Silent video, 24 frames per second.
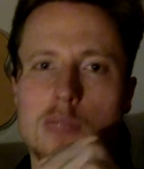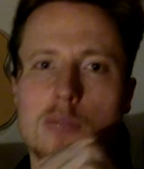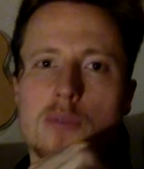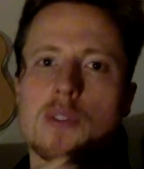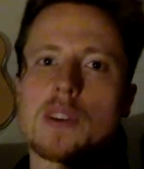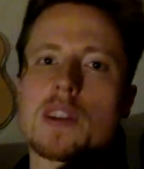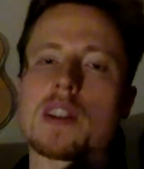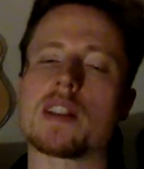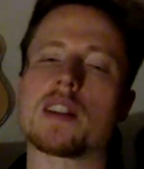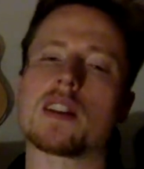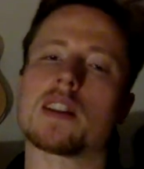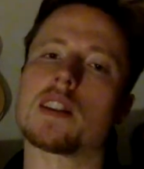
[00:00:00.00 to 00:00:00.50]

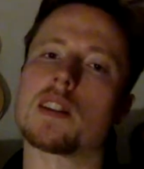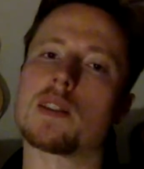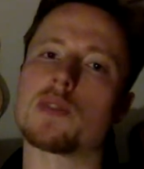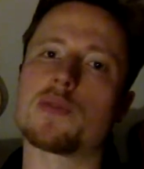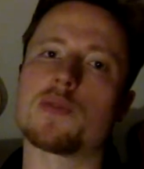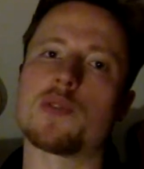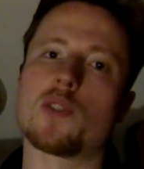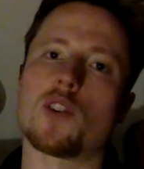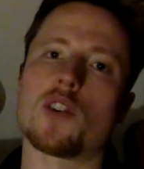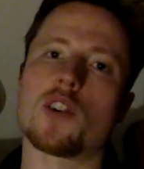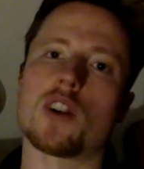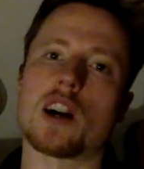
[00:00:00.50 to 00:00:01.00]
feeling in the
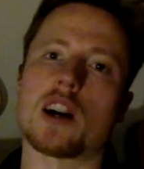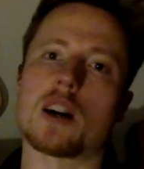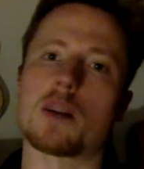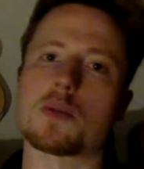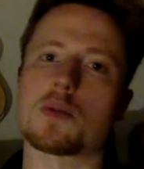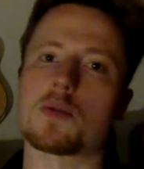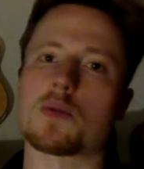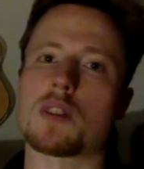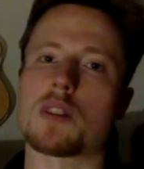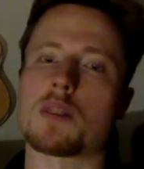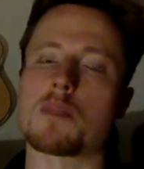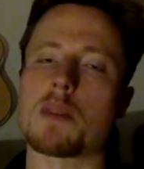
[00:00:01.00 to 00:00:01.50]
forearms,
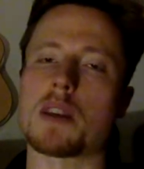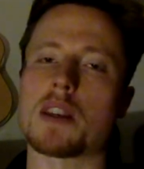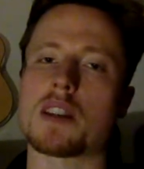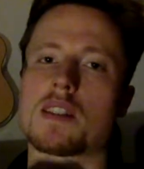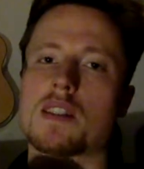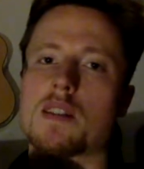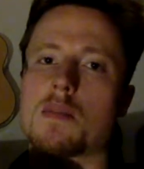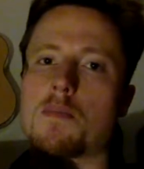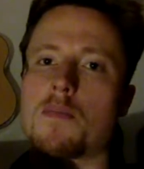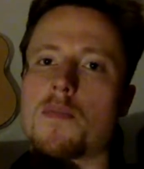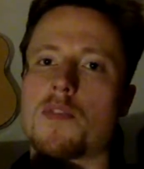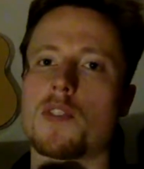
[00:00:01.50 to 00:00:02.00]
really makes
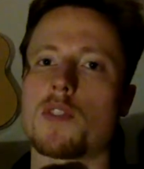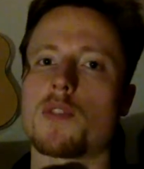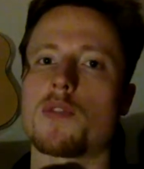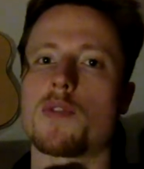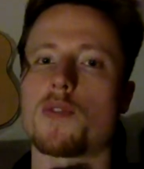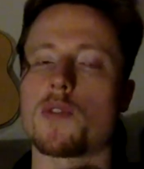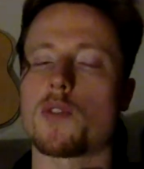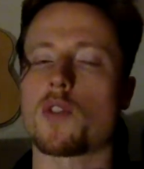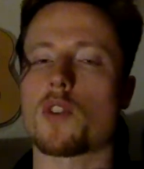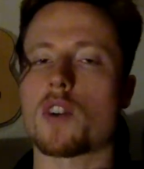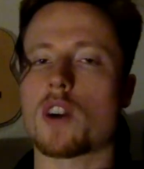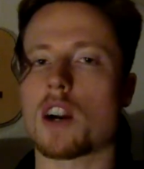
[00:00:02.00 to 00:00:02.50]
the
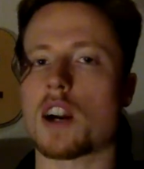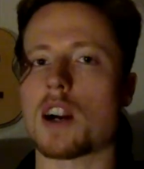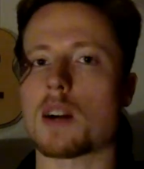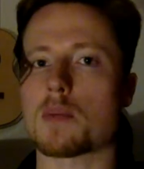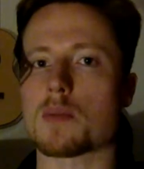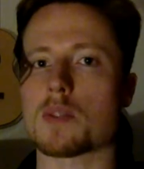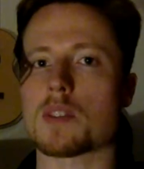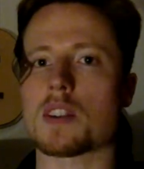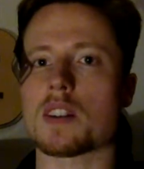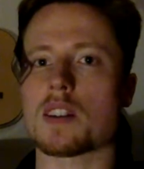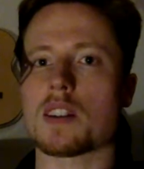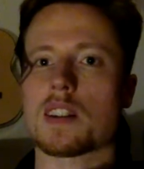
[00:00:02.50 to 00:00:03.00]

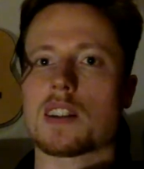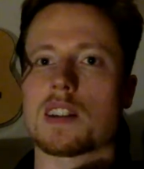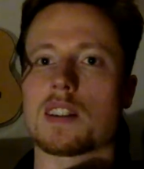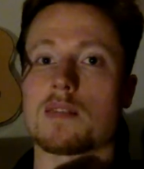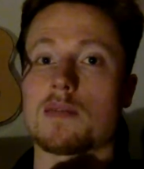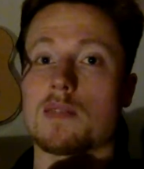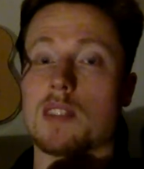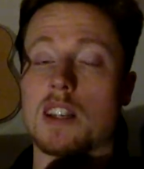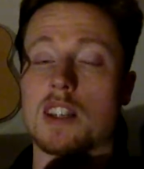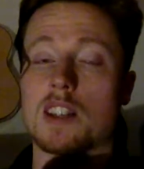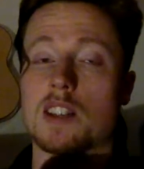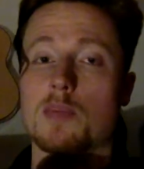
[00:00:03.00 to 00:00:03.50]
forearms
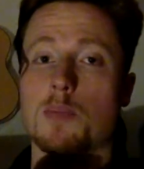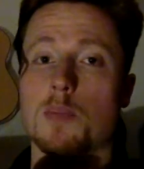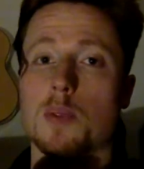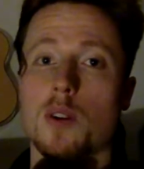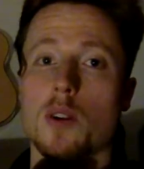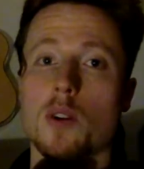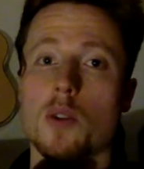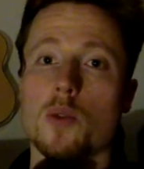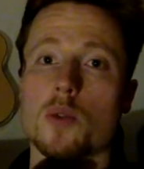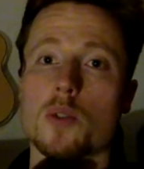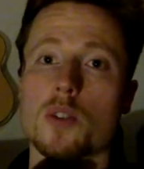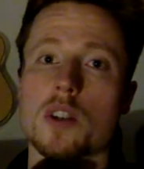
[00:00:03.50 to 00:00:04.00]

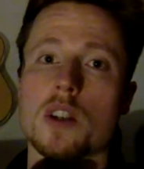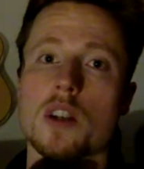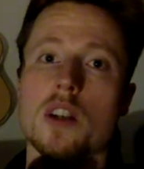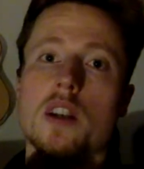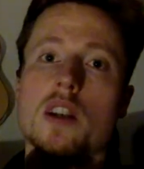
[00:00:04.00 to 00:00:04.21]
explode.